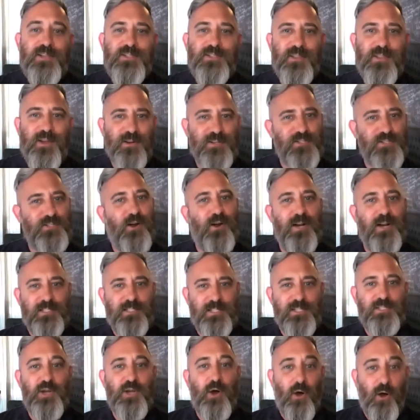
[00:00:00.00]
So they're starting
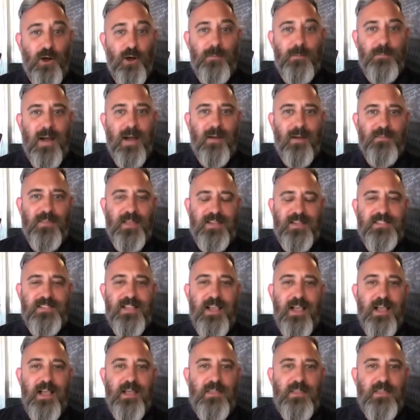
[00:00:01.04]
to talk about this.